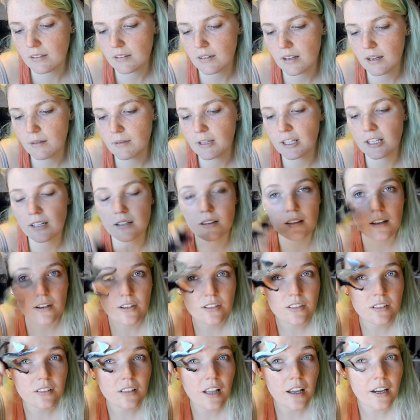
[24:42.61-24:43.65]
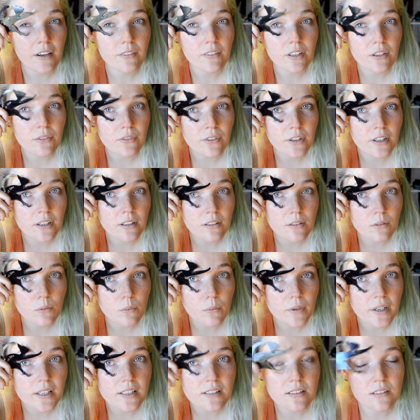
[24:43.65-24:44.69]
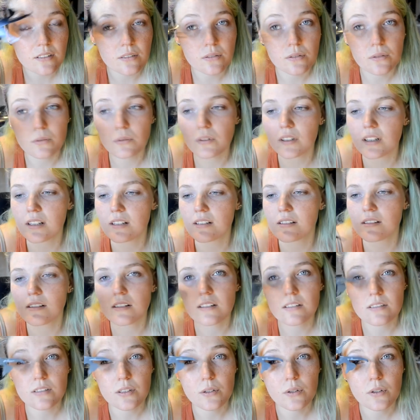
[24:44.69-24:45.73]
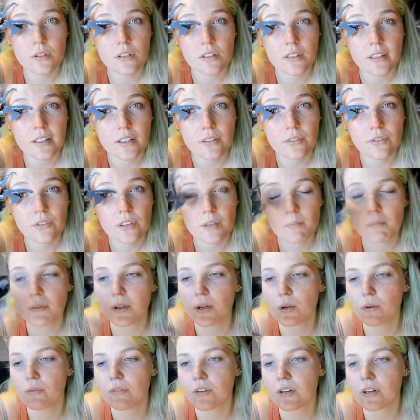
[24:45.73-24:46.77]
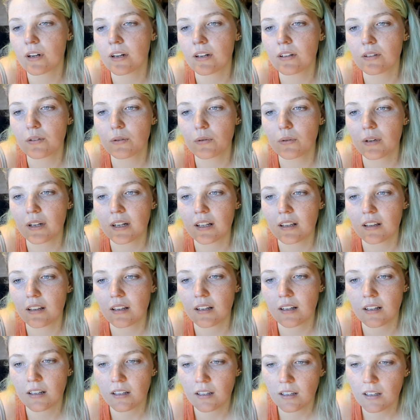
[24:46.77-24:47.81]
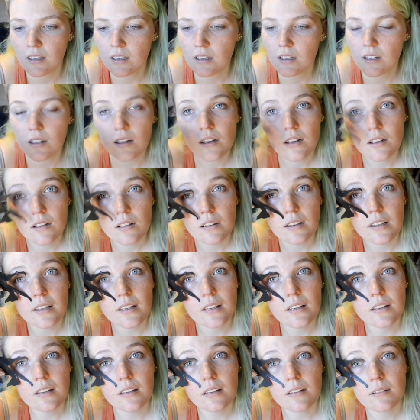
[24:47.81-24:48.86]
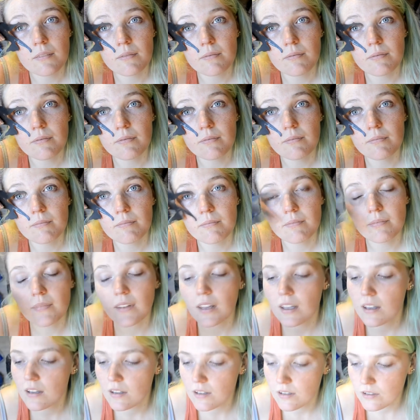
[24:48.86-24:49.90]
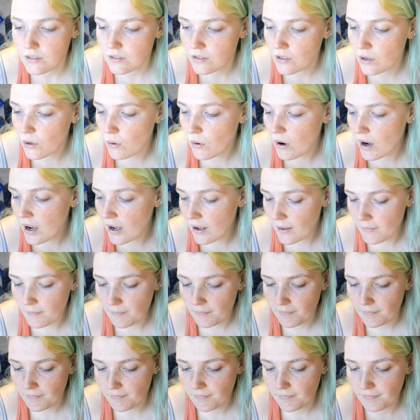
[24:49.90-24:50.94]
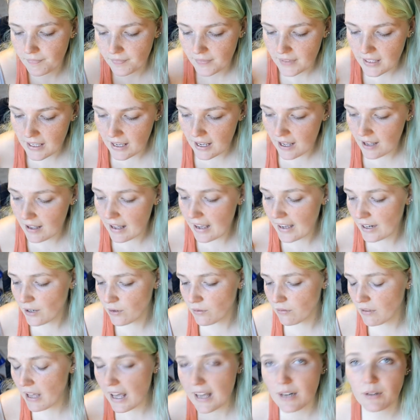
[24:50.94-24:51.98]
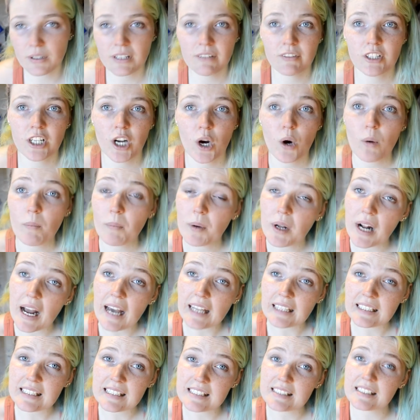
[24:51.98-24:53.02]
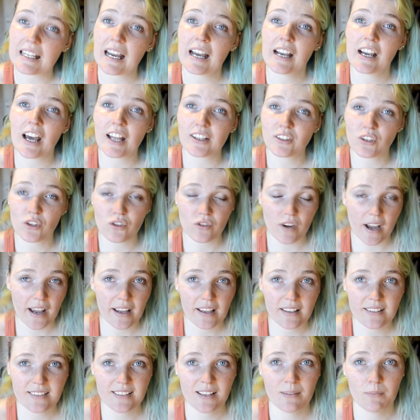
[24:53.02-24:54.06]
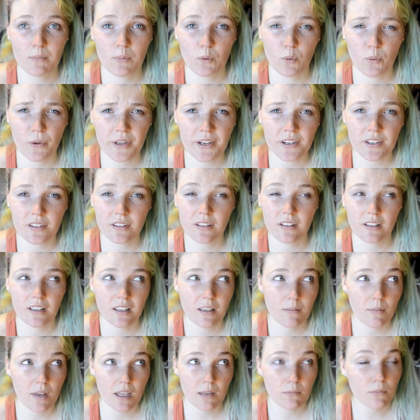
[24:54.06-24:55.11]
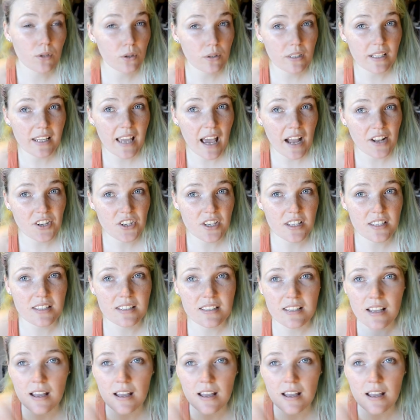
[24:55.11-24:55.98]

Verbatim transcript: I mean, there's a lot of different ways to do this. So you can like flip it over and do anything. Like, so um, yeah, I don't, I don't even know. But at least I got to try some weird eBay beauty gadgets.